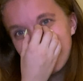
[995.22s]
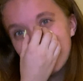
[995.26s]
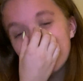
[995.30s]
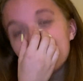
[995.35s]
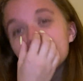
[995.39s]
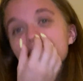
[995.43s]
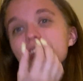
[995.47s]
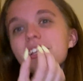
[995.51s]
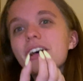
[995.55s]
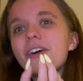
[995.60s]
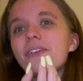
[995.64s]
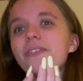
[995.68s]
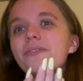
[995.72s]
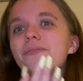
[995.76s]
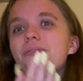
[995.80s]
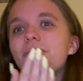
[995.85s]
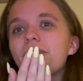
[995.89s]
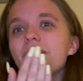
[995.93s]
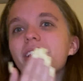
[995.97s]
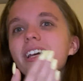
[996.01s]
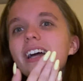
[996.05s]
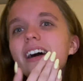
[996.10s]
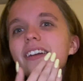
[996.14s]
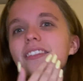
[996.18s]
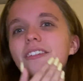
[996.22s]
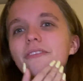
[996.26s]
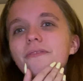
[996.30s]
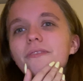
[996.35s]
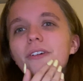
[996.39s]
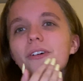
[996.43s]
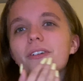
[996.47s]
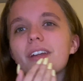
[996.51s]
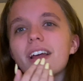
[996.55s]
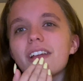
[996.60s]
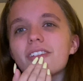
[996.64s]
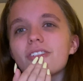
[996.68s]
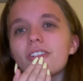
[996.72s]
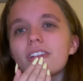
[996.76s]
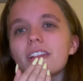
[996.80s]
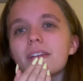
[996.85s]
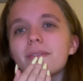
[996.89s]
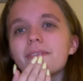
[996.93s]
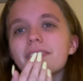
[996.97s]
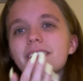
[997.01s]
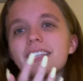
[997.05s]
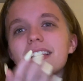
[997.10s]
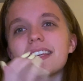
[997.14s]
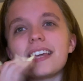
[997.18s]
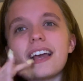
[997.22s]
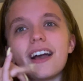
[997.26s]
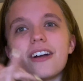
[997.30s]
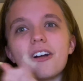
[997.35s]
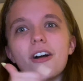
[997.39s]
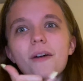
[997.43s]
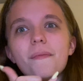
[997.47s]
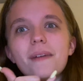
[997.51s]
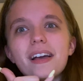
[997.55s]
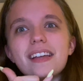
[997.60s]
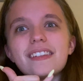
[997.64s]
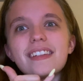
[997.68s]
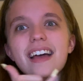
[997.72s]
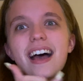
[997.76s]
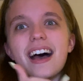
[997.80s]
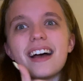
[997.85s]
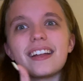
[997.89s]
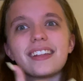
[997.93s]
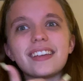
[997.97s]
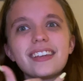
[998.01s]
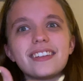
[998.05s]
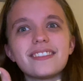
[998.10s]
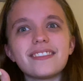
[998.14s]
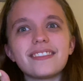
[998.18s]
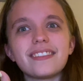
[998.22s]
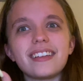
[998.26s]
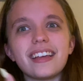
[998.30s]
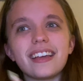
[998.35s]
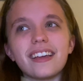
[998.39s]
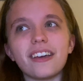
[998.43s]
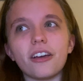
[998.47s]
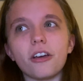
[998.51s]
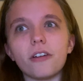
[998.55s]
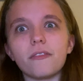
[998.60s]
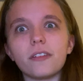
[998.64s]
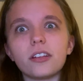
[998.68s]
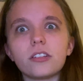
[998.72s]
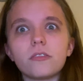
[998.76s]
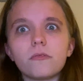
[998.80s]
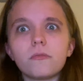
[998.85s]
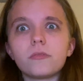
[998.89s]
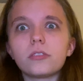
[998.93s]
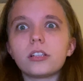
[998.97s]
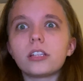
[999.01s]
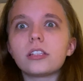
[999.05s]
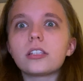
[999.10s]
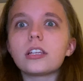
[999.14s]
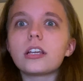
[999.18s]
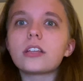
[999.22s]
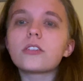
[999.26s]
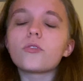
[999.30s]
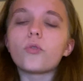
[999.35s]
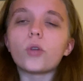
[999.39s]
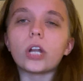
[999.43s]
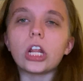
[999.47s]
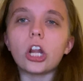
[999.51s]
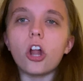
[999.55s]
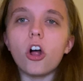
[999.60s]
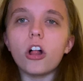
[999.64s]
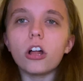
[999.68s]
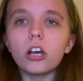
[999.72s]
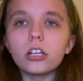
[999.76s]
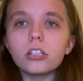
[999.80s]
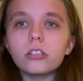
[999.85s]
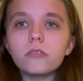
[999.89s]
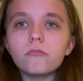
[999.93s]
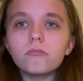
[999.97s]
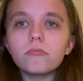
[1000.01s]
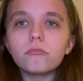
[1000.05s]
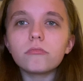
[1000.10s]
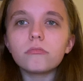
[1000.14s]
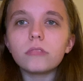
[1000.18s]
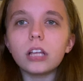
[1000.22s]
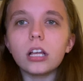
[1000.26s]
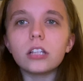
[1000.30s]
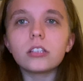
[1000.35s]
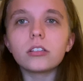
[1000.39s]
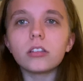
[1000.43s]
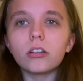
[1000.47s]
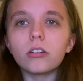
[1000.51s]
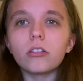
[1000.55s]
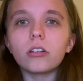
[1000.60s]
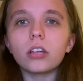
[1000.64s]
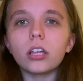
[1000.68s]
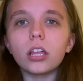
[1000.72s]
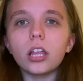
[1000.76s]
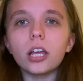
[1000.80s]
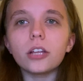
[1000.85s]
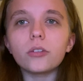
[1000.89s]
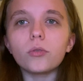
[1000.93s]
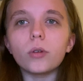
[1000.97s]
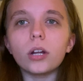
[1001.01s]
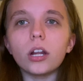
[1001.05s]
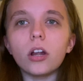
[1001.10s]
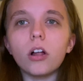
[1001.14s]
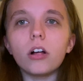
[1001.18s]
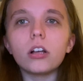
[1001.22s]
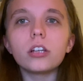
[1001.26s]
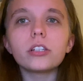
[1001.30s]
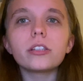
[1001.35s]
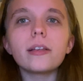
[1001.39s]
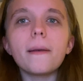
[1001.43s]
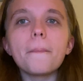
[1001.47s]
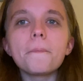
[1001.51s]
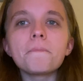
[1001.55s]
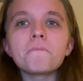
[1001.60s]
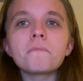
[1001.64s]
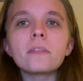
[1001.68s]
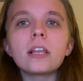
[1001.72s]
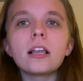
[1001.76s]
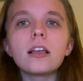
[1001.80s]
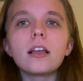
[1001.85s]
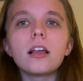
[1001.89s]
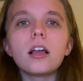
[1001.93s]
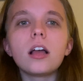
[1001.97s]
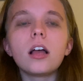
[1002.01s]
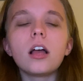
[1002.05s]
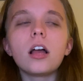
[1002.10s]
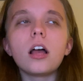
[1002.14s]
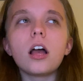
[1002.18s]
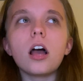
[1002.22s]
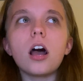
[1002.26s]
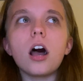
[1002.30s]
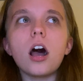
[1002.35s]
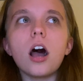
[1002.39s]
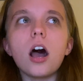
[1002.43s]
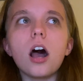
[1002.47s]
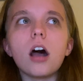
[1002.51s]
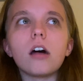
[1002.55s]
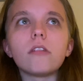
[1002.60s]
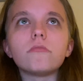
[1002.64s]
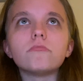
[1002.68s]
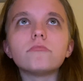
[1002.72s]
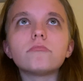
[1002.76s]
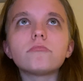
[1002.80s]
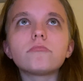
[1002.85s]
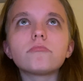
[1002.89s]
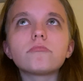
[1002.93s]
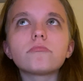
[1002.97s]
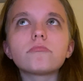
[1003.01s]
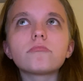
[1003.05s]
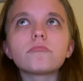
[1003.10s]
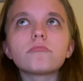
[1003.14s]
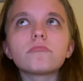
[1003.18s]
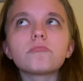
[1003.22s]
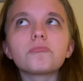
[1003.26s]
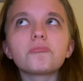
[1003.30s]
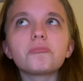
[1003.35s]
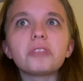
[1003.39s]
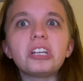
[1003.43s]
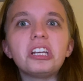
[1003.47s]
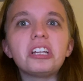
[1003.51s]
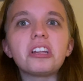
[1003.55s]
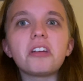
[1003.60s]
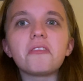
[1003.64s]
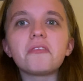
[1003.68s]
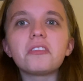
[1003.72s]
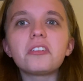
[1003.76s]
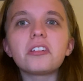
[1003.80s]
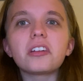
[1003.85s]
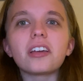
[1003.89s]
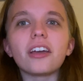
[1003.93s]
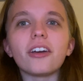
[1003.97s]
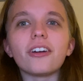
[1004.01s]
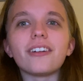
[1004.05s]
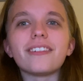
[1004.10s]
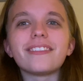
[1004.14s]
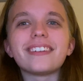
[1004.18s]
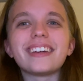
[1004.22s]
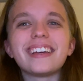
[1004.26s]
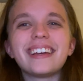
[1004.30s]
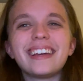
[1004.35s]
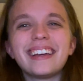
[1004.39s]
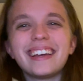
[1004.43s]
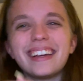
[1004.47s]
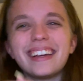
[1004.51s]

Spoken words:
So, fully on the phone, I told him, I was like, yeah, call my dad. He should take care of it. It's like $20. It's literally like $20. You know, we took care of it.